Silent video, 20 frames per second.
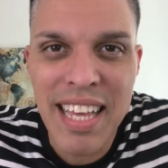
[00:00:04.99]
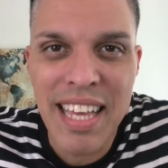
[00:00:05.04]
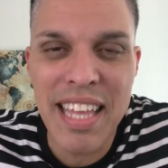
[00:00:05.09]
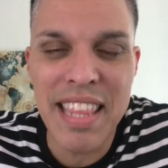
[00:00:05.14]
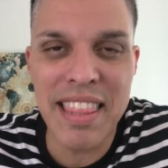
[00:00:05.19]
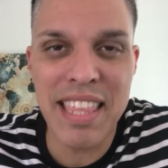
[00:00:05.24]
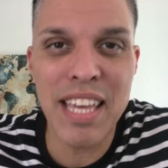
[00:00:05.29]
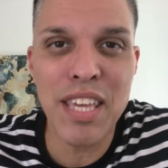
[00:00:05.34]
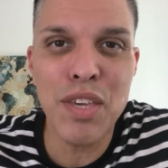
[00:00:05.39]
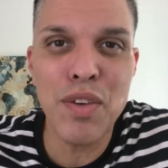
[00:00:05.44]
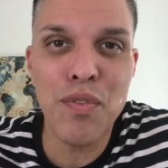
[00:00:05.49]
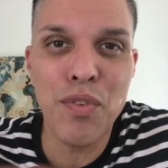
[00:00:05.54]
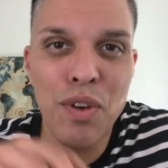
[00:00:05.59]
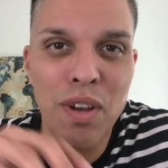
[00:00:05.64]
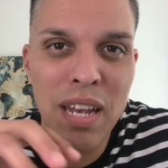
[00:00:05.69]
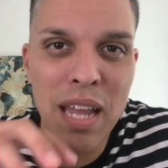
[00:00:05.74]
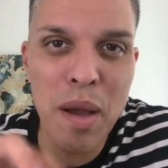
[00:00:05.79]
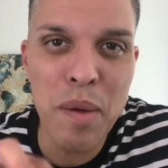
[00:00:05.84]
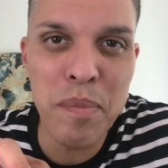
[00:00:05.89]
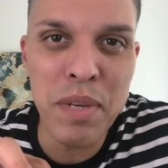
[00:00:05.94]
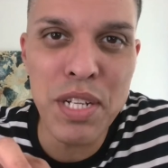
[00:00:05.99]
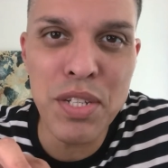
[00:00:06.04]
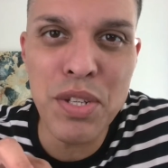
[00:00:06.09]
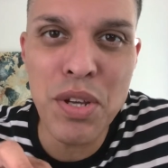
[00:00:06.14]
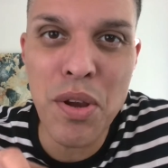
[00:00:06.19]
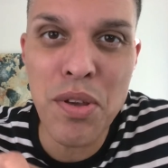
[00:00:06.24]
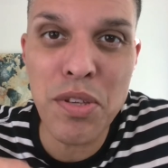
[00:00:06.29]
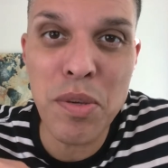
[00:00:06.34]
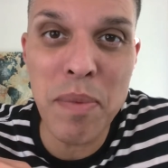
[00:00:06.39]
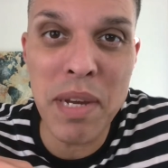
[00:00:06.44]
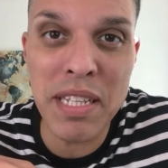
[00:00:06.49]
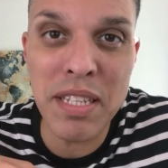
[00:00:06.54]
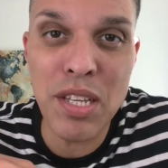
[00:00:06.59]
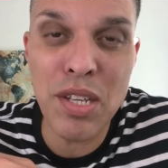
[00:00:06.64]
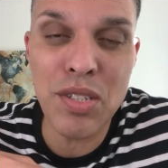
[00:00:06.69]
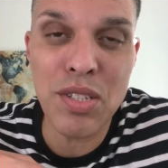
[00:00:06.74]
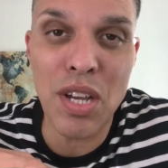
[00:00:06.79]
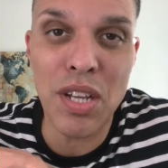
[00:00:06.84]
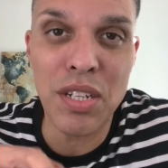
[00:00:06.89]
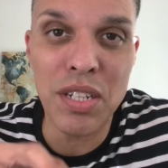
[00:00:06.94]
And thank you for allowing me to share some
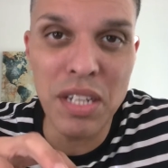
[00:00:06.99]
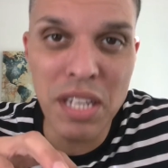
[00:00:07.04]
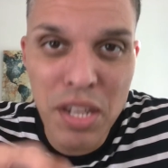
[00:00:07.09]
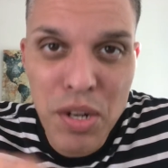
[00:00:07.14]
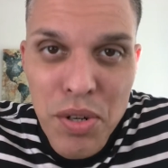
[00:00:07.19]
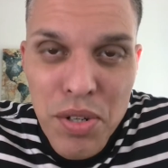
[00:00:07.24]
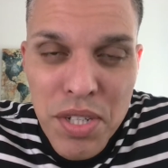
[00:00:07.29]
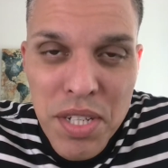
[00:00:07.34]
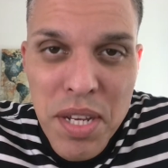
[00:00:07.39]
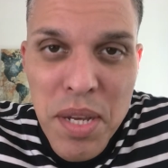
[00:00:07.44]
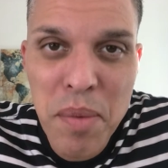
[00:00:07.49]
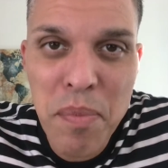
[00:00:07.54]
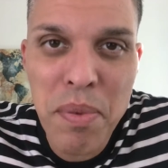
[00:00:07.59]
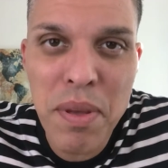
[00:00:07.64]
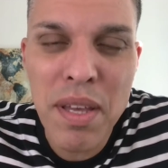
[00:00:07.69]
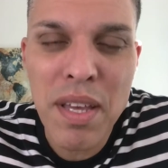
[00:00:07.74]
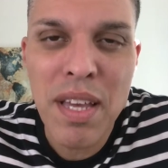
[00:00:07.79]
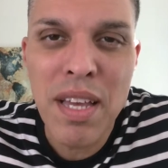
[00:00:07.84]
ideas on leadership